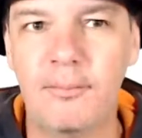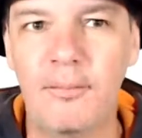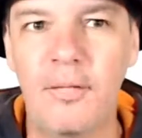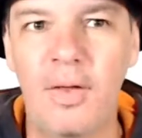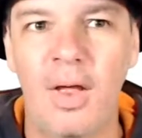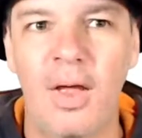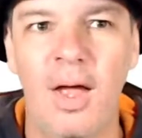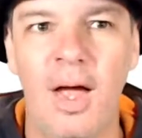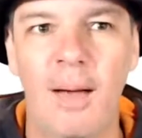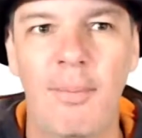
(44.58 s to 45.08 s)

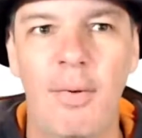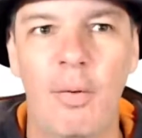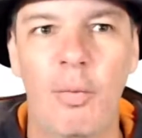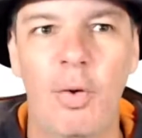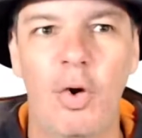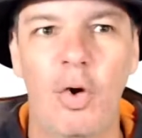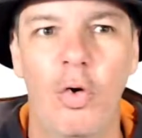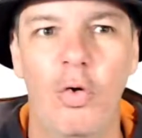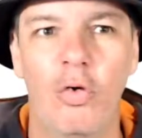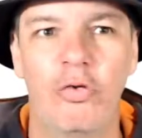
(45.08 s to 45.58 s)

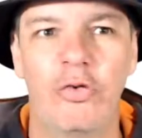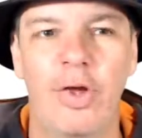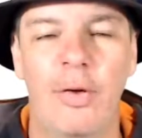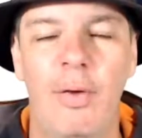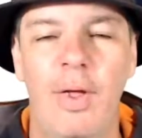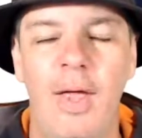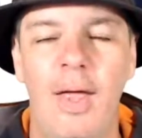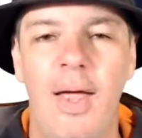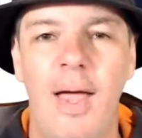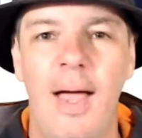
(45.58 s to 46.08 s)
We'll also
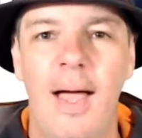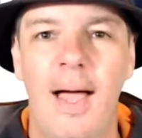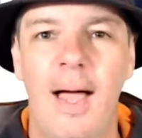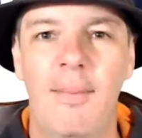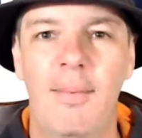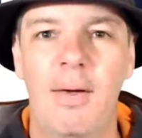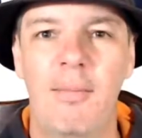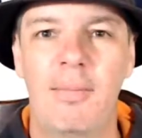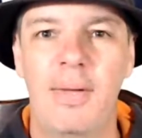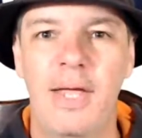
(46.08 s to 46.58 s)

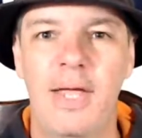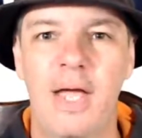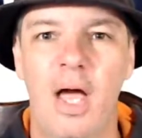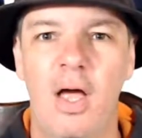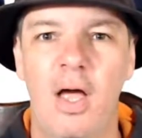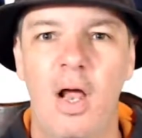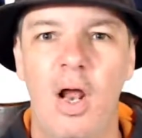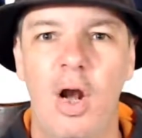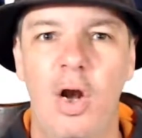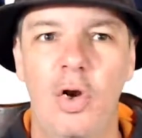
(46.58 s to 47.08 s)
be
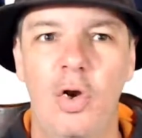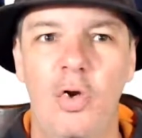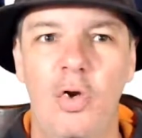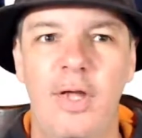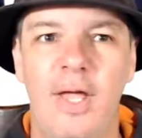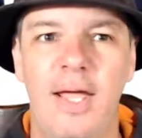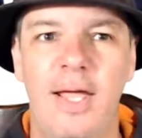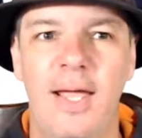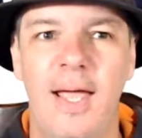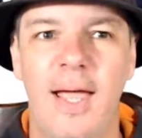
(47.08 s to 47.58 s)

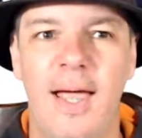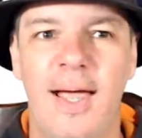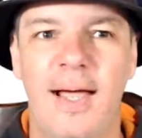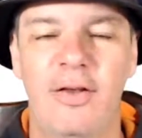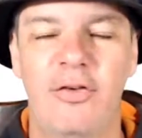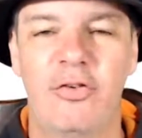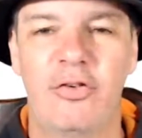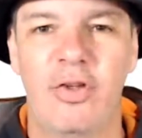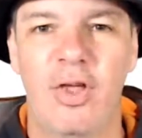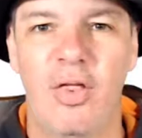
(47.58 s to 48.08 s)
looking
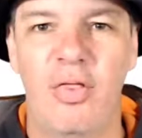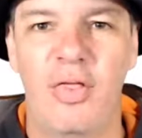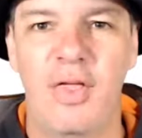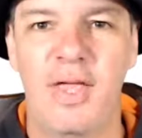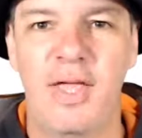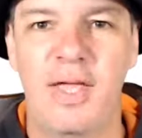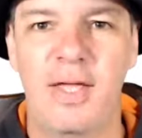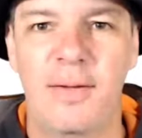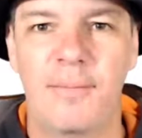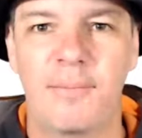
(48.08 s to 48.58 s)
at
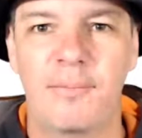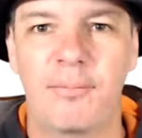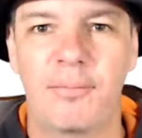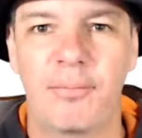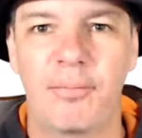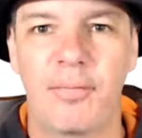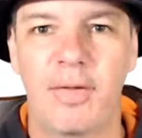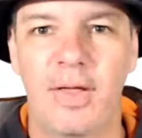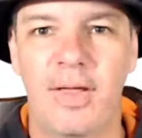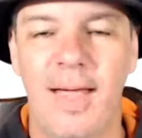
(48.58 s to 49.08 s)
the
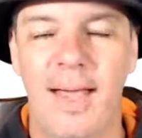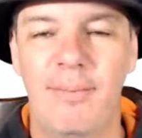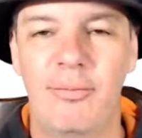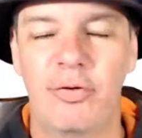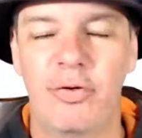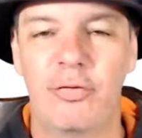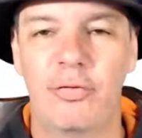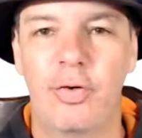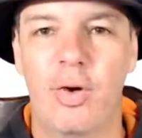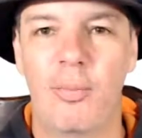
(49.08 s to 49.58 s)

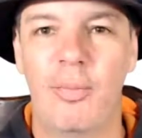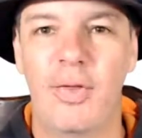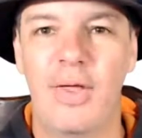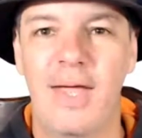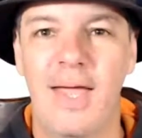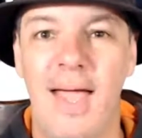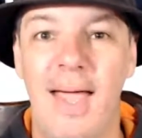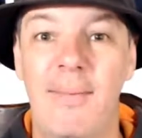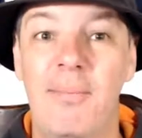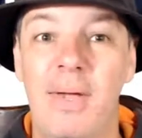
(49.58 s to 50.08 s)
games from
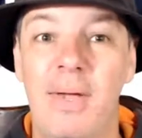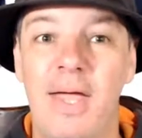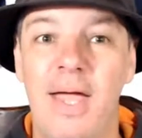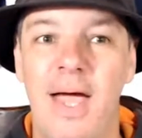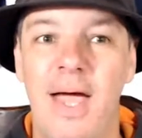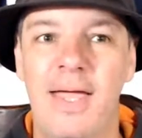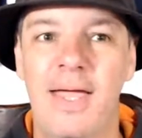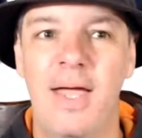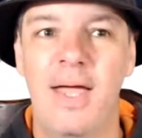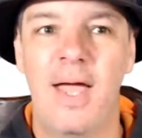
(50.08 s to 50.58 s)
the
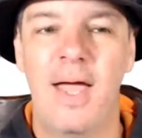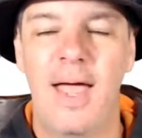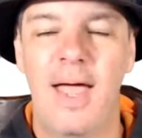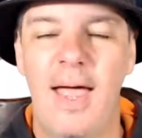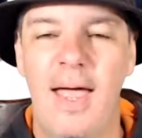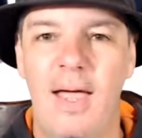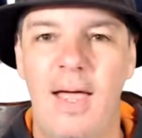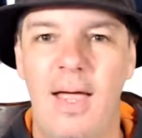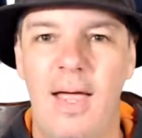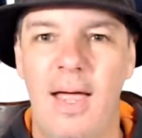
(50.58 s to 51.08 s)
NBA
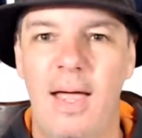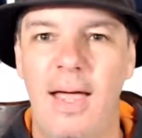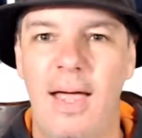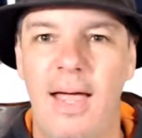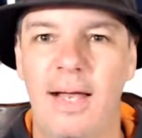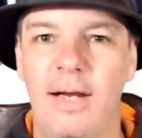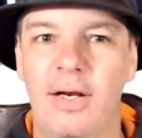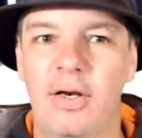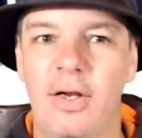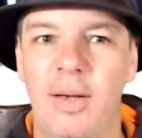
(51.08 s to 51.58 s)

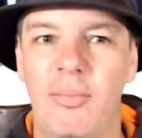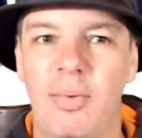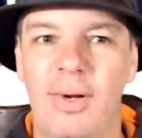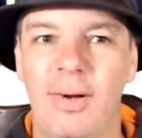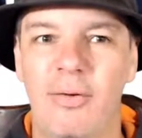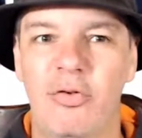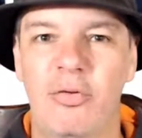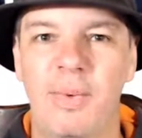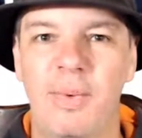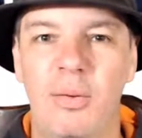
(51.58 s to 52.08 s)
and bring
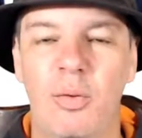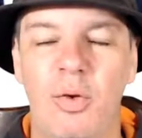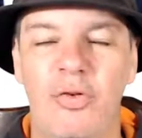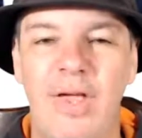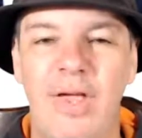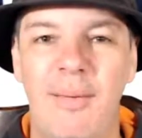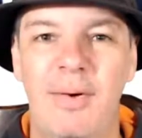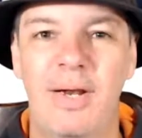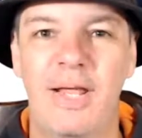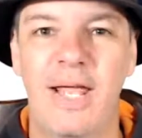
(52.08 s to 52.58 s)
up to speed what's
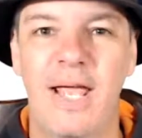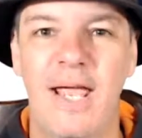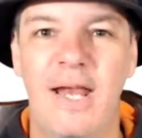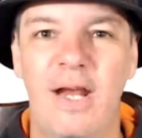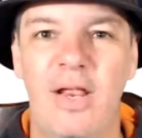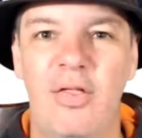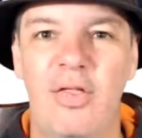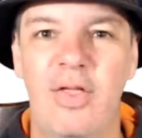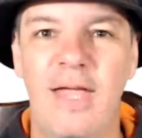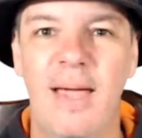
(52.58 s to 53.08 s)
happening
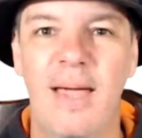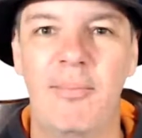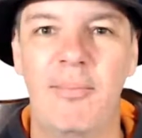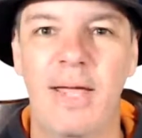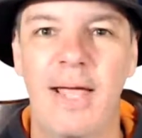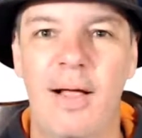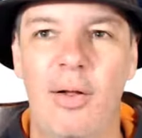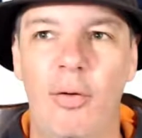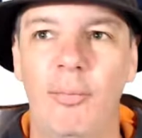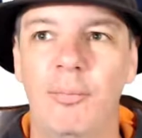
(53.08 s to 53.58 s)
in the
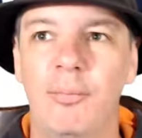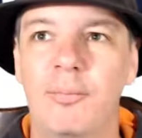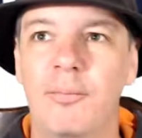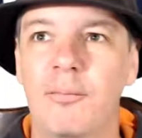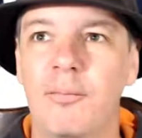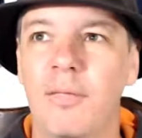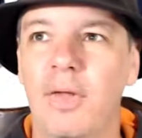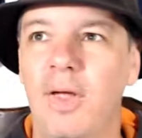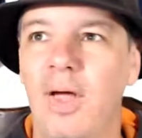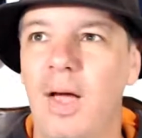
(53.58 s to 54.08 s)
NBL,
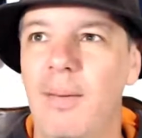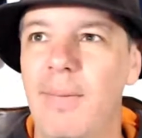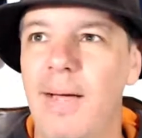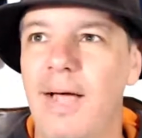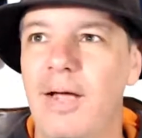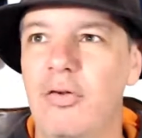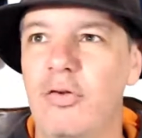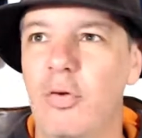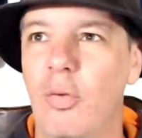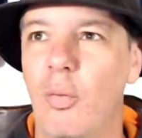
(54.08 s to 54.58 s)

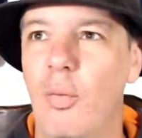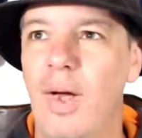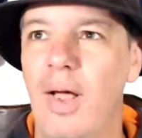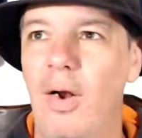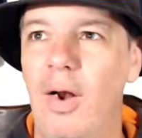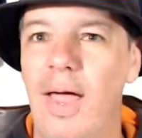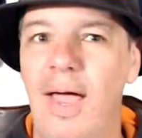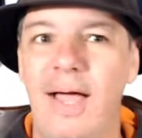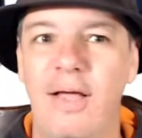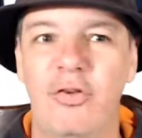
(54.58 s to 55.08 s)
as
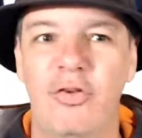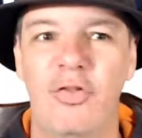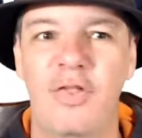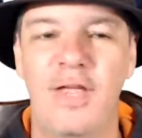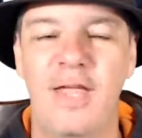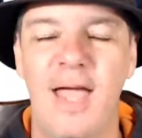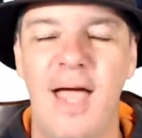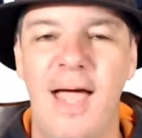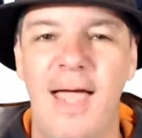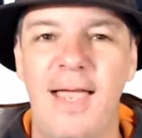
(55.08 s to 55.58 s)
well as
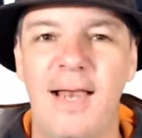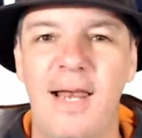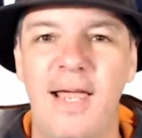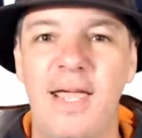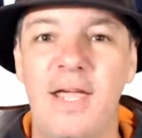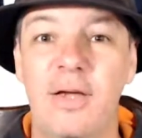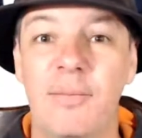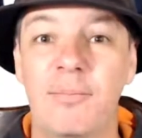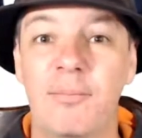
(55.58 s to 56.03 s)
the A-League.